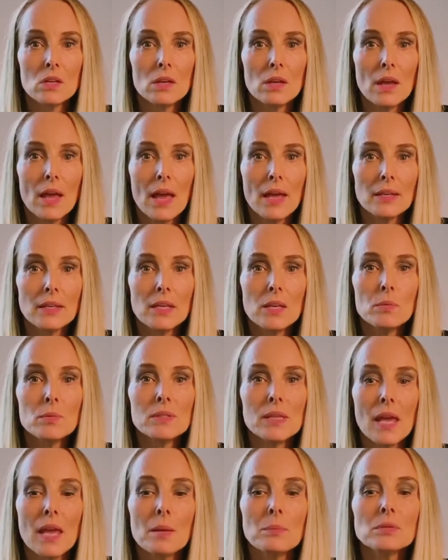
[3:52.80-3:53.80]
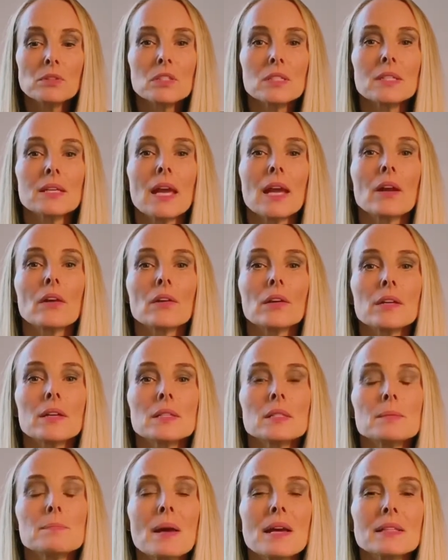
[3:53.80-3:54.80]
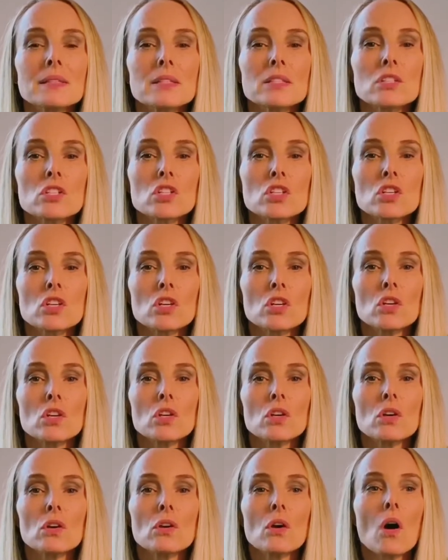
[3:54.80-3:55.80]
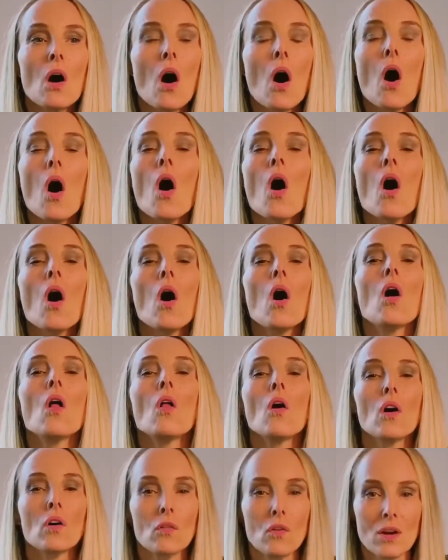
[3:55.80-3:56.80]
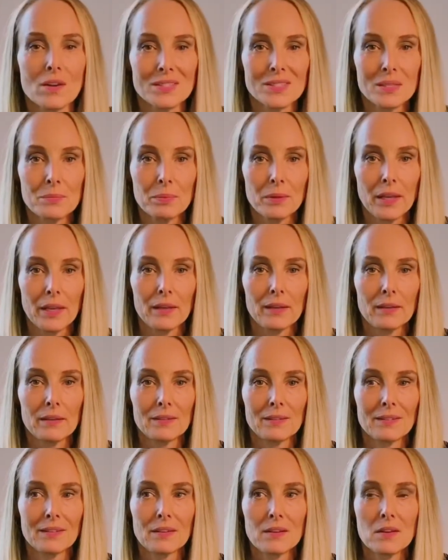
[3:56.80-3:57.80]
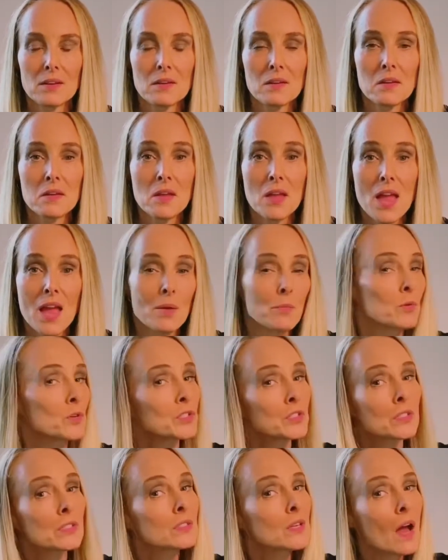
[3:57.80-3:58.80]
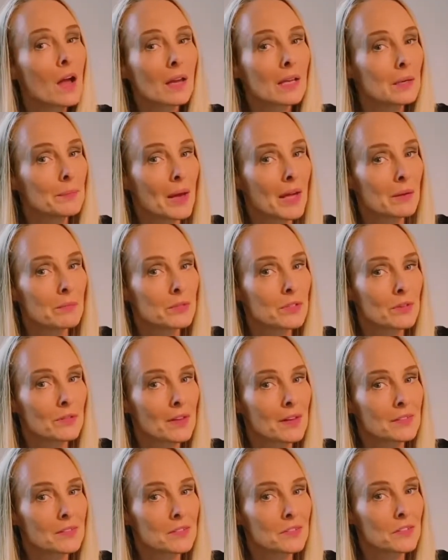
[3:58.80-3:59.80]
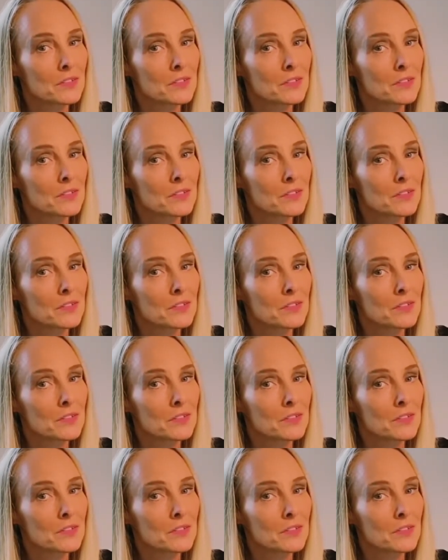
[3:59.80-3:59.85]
and he was able to carry his message all across the planet. And we're still talking about him 2,000 years